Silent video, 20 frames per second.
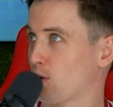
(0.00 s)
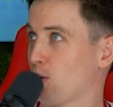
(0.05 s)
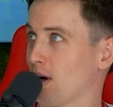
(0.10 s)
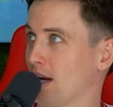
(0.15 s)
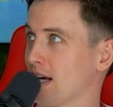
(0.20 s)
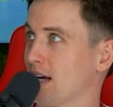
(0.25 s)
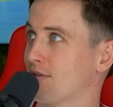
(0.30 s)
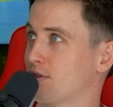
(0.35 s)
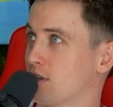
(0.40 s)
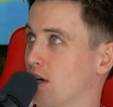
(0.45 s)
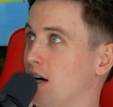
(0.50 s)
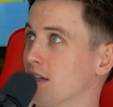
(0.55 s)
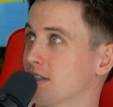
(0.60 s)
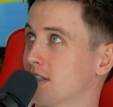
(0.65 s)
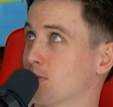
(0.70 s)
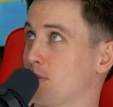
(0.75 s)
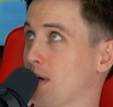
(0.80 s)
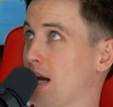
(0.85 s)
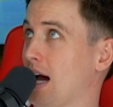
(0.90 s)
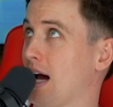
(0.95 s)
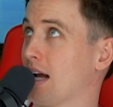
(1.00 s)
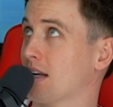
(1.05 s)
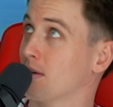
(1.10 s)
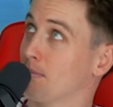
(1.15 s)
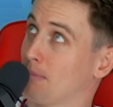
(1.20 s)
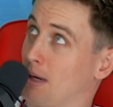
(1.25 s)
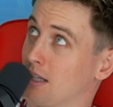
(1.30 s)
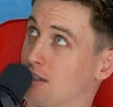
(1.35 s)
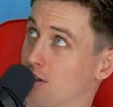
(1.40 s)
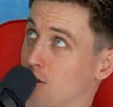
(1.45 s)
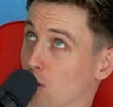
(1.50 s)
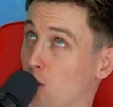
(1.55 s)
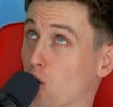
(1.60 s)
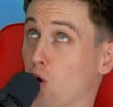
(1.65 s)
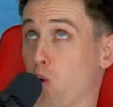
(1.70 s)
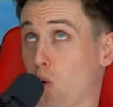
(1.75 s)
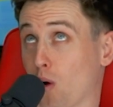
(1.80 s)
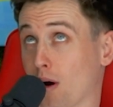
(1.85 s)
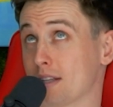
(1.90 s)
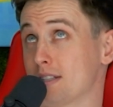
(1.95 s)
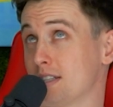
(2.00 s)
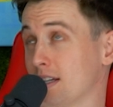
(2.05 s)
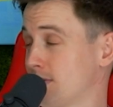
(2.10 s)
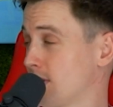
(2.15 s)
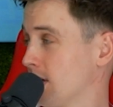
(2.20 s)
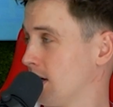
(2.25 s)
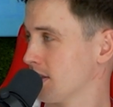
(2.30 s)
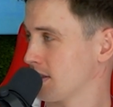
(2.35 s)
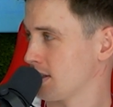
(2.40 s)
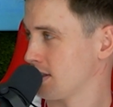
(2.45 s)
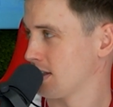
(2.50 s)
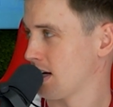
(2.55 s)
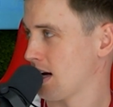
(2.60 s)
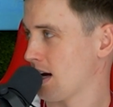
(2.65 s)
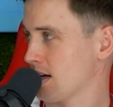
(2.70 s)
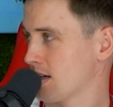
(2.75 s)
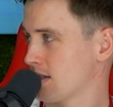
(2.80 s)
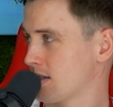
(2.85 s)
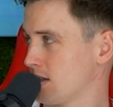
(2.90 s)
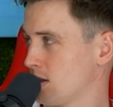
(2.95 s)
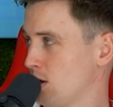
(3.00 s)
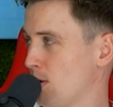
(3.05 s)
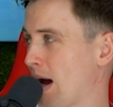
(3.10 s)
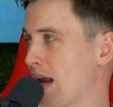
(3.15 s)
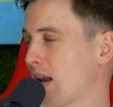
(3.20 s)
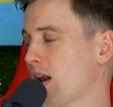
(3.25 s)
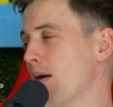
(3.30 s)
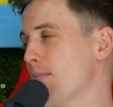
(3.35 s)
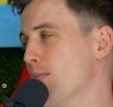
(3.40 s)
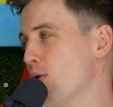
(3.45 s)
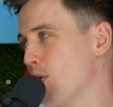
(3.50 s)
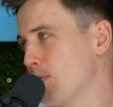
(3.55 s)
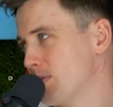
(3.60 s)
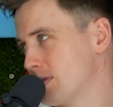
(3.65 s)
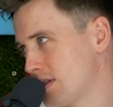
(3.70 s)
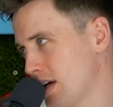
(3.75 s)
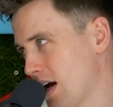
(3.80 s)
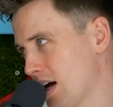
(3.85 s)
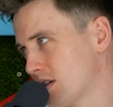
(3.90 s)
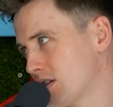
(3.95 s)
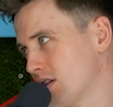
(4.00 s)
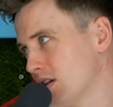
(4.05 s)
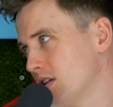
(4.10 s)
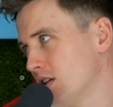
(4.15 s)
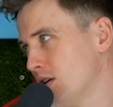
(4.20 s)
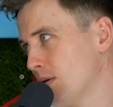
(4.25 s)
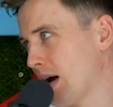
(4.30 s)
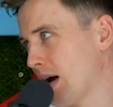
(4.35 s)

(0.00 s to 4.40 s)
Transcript: quality of chances we had compared to your quality of chances, yes. You had like more possession.